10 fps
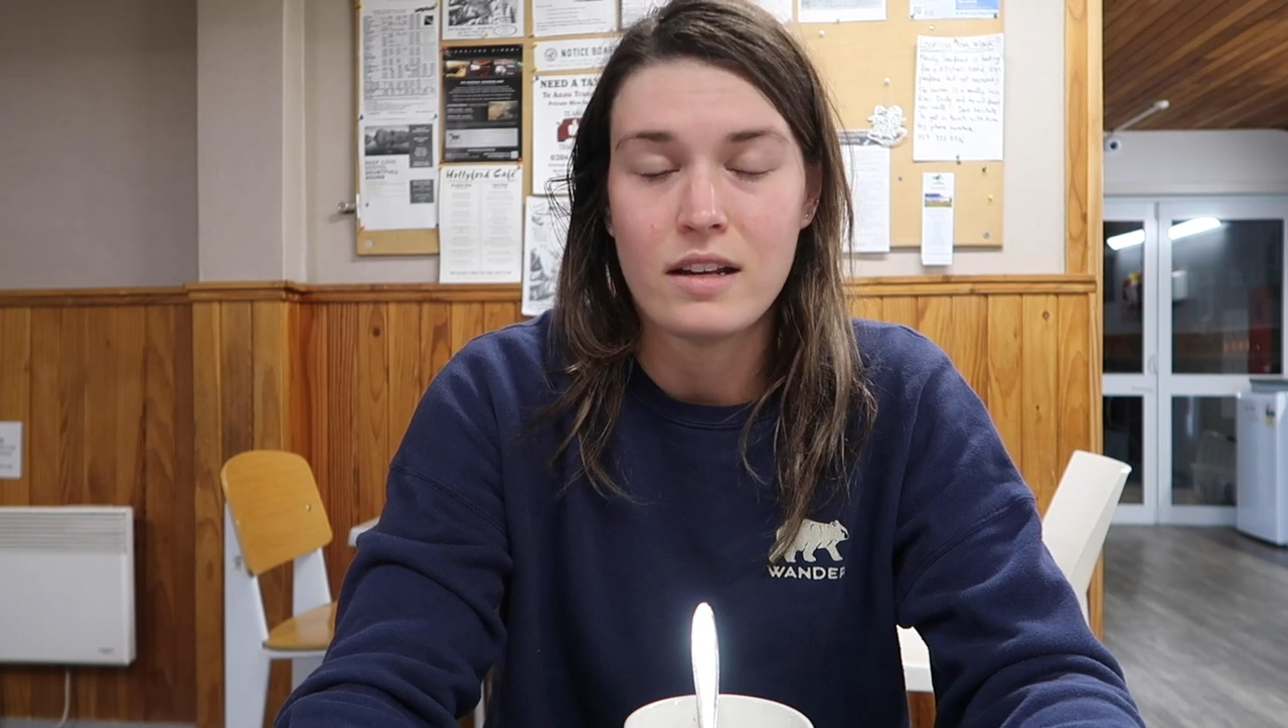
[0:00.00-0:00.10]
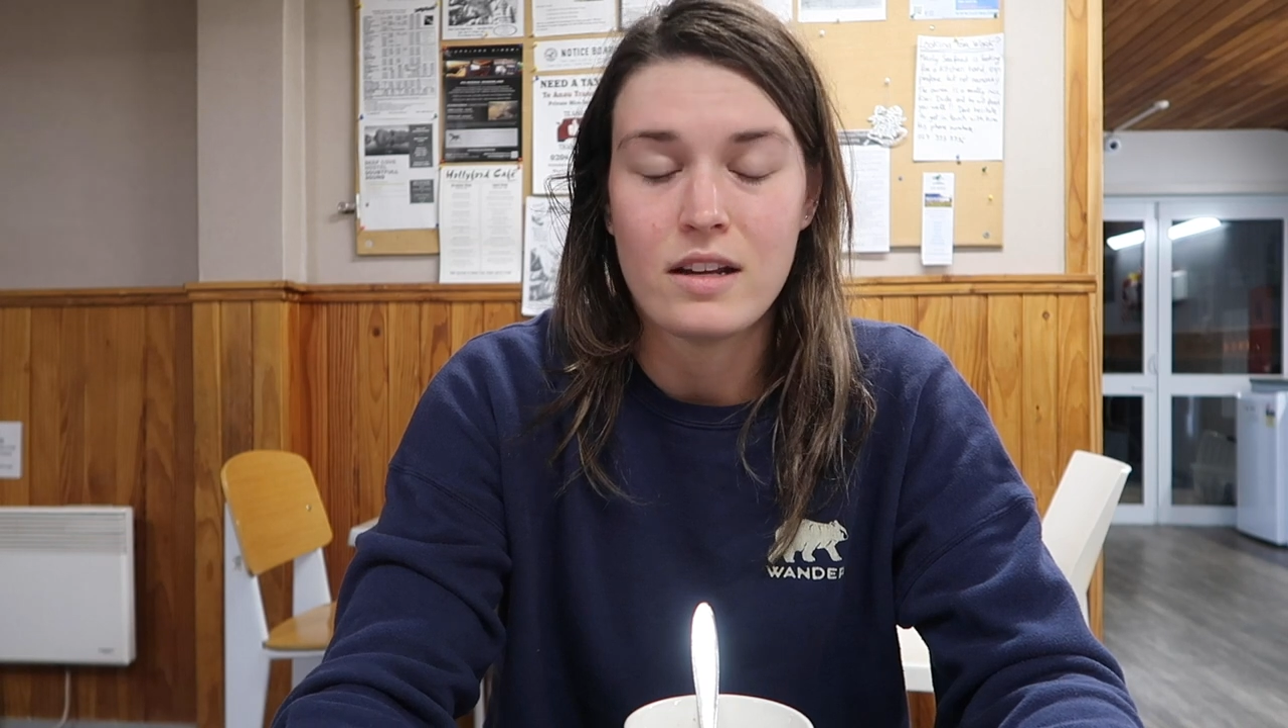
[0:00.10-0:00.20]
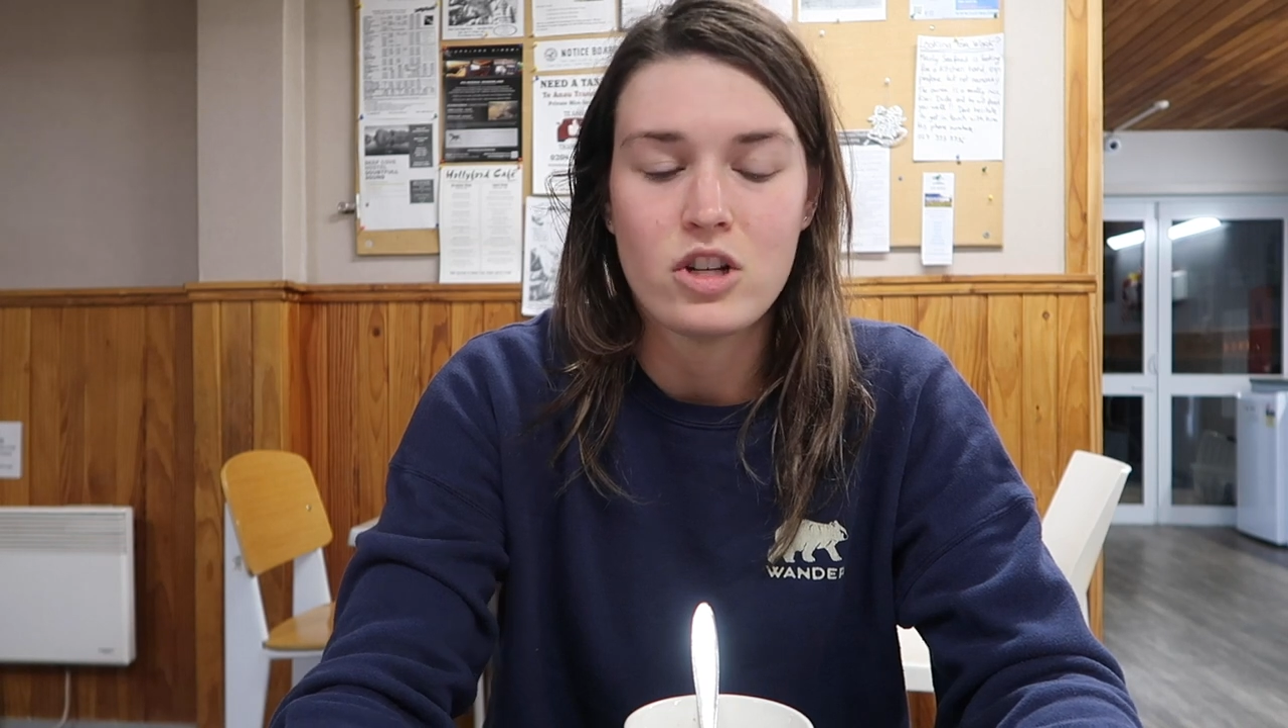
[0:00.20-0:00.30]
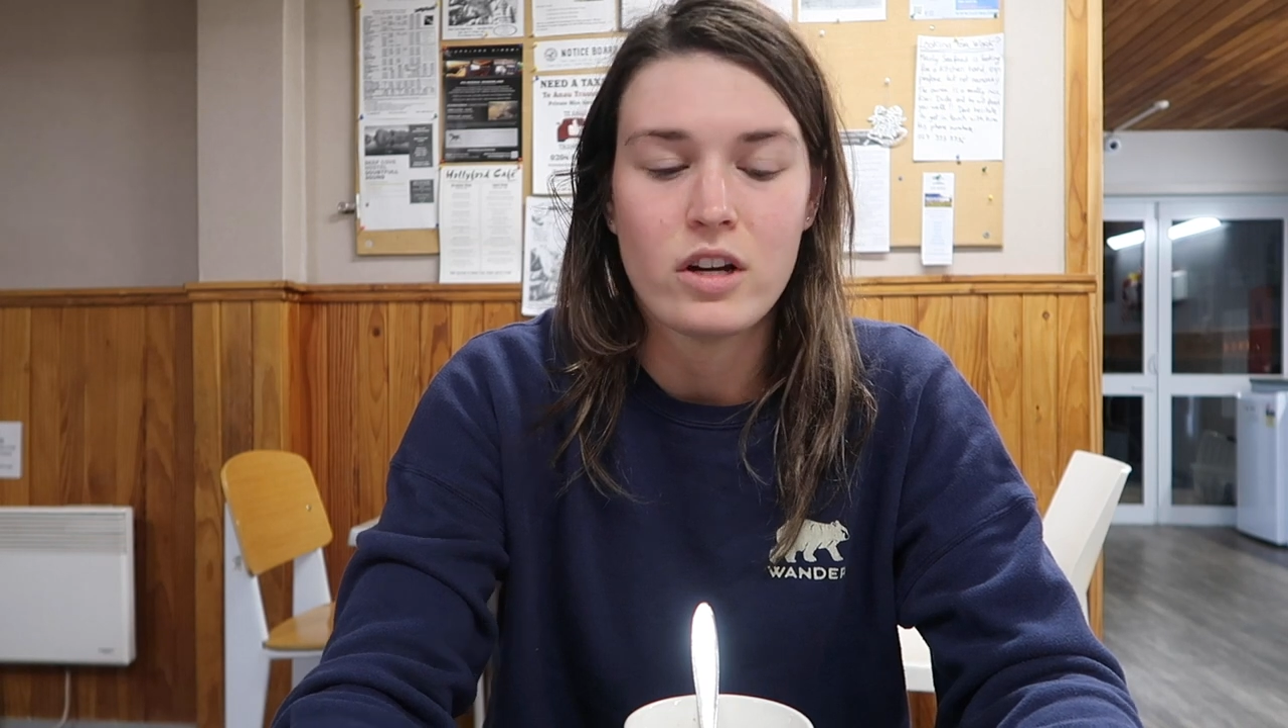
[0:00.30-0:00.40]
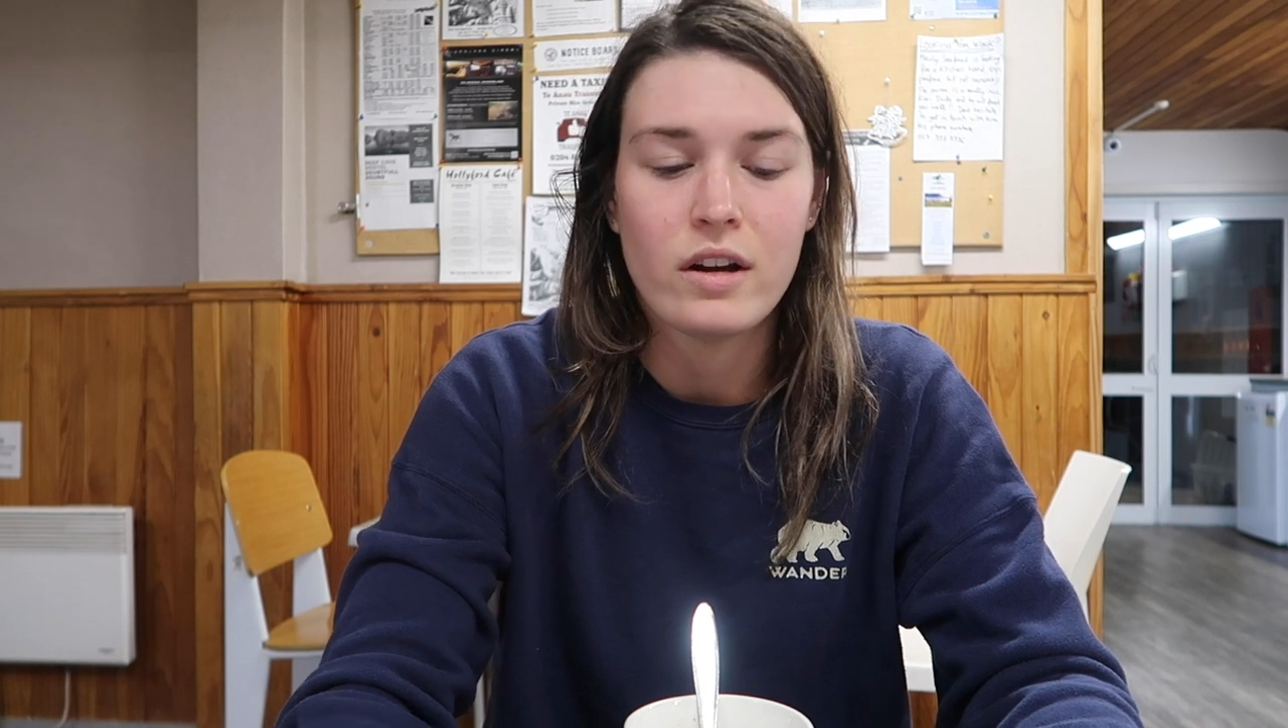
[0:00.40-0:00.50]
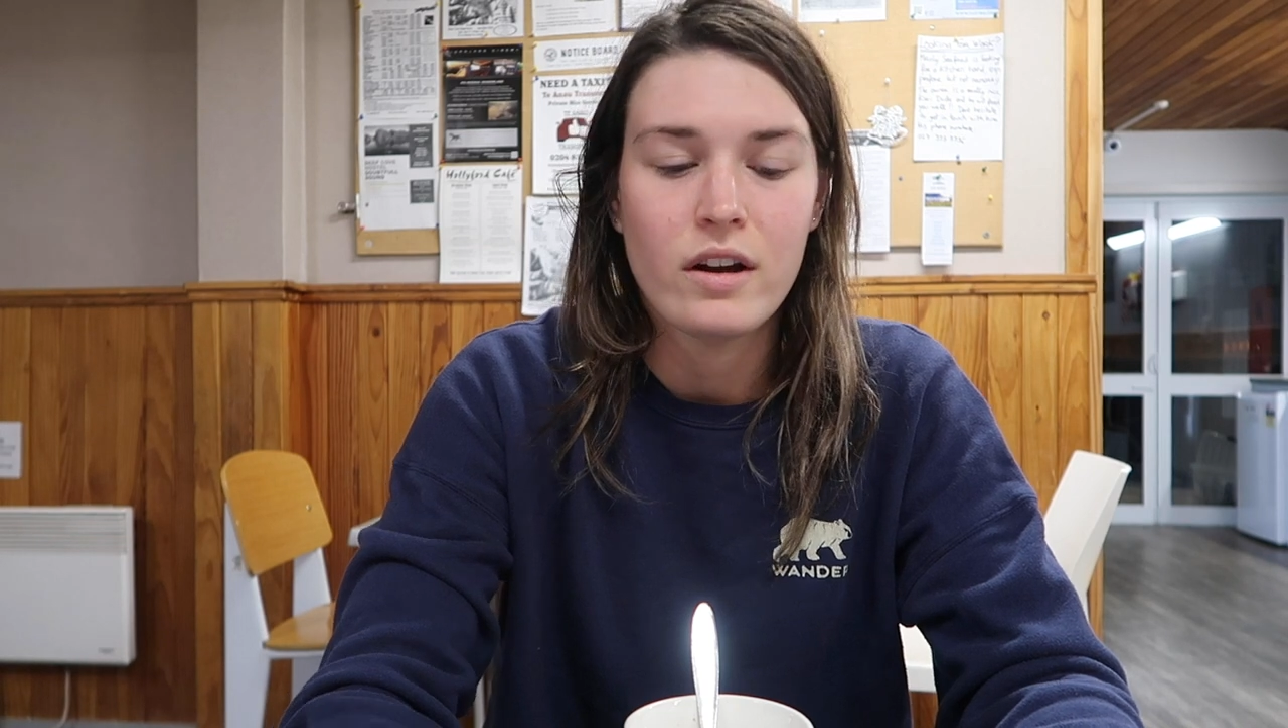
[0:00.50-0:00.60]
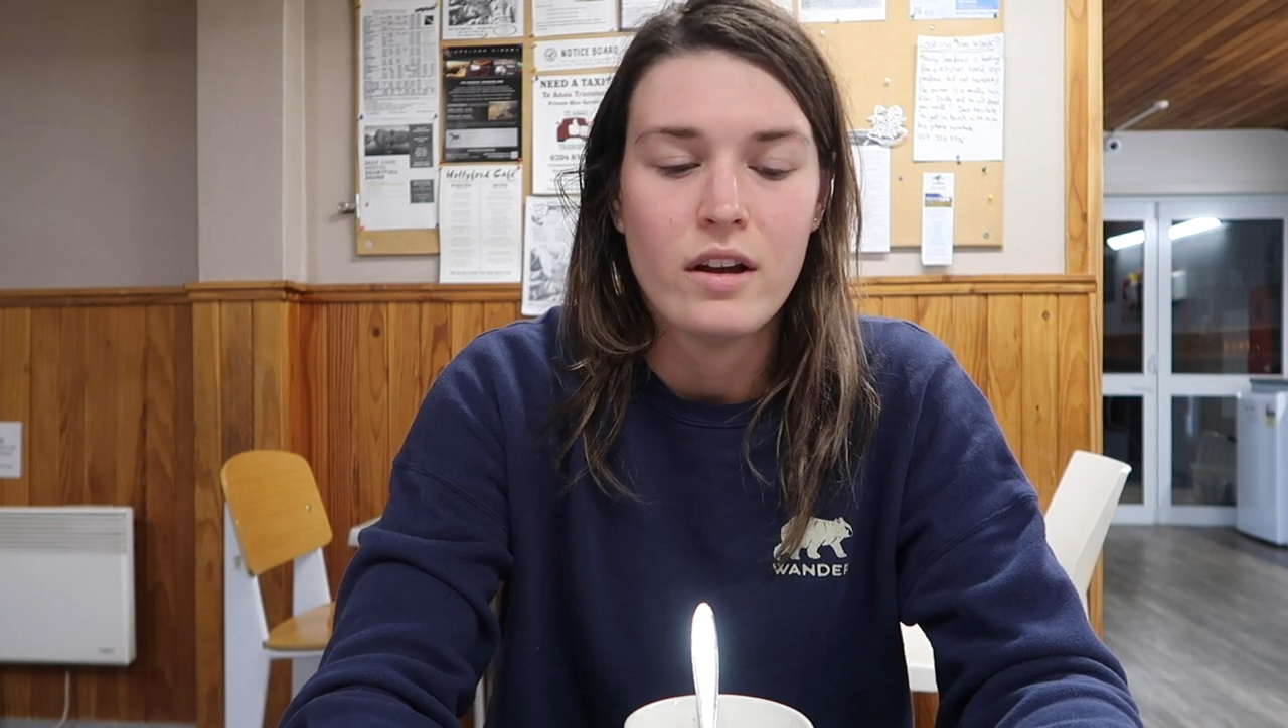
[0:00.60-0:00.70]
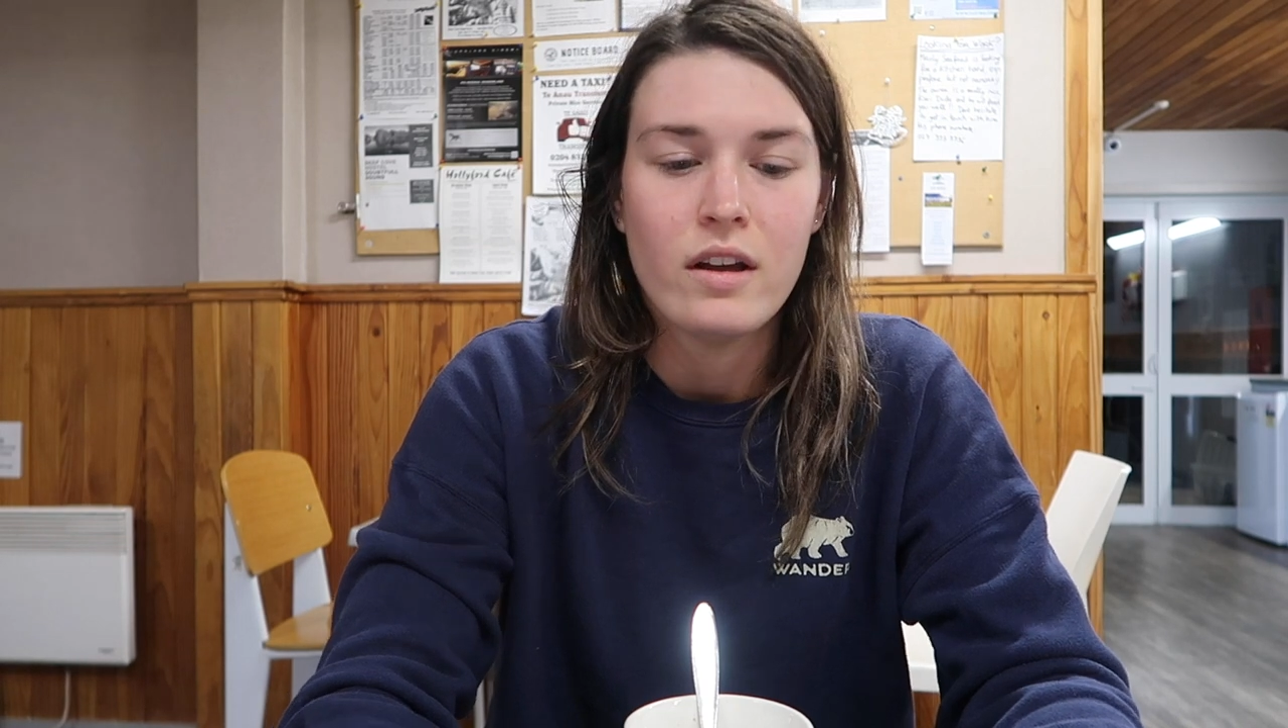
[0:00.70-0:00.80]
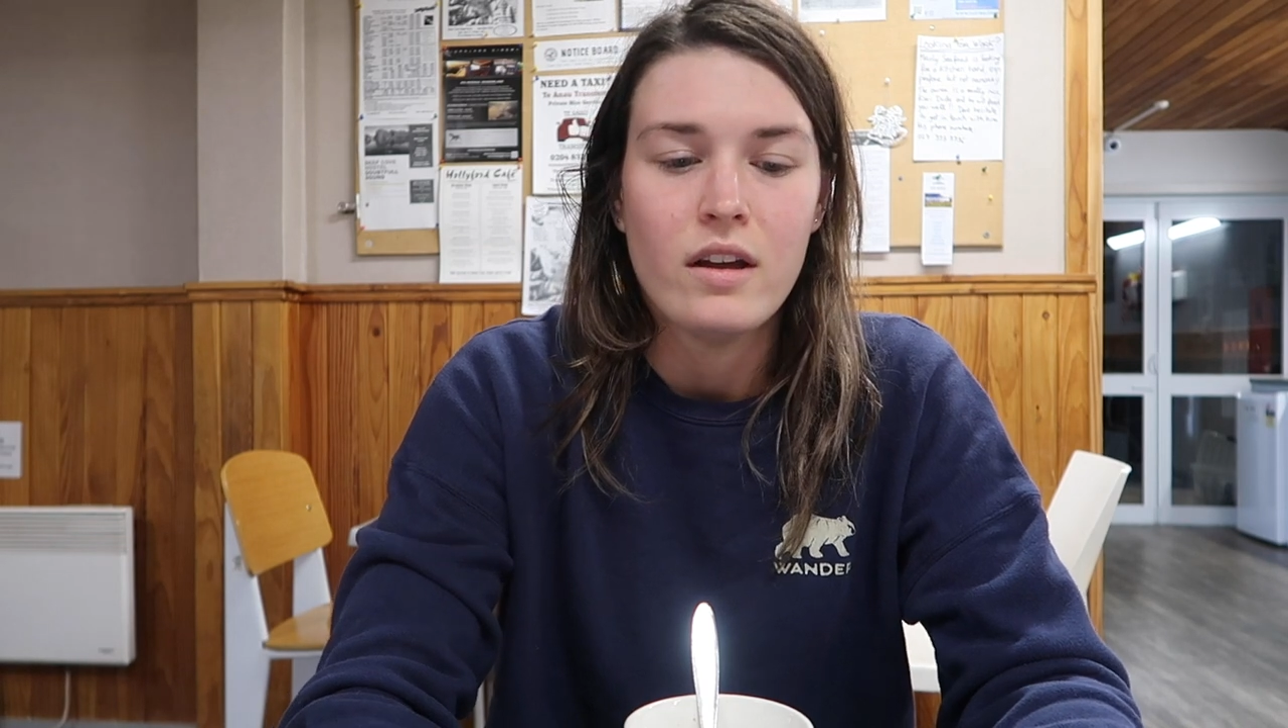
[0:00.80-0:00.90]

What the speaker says: nature.